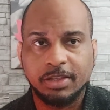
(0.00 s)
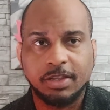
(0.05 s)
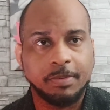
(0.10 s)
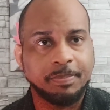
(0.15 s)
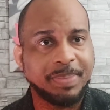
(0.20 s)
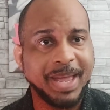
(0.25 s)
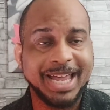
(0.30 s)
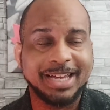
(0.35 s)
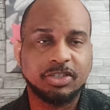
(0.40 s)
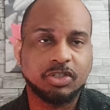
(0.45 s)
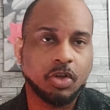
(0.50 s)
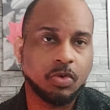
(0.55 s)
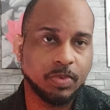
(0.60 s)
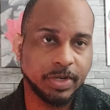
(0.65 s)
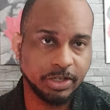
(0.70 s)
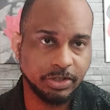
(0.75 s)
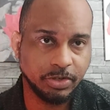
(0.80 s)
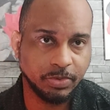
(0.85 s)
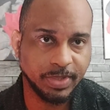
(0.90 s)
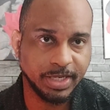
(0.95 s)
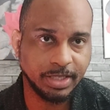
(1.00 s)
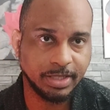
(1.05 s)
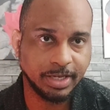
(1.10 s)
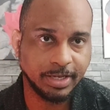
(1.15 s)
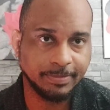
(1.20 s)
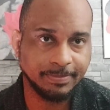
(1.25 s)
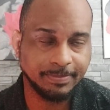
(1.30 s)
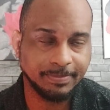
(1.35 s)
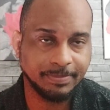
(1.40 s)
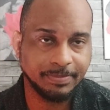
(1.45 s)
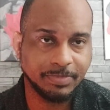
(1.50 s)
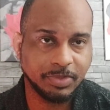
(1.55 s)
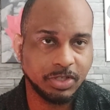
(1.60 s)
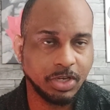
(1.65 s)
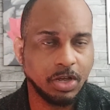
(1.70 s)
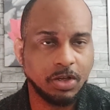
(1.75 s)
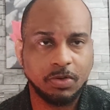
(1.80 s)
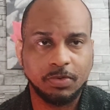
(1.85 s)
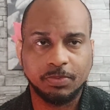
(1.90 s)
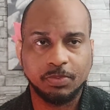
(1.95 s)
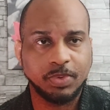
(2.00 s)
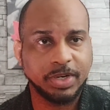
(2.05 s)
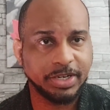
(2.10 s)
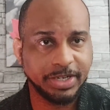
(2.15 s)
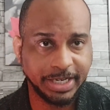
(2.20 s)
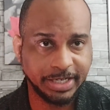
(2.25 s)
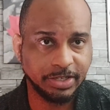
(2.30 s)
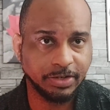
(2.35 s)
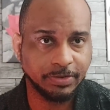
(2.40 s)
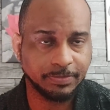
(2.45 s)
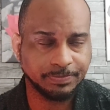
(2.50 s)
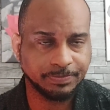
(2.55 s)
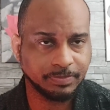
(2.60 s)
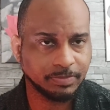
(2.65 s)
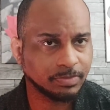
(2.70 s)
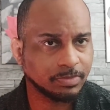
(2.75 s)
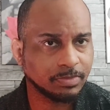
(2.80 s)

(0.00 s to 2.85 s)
The banks don't want to do anything. So, what did they do?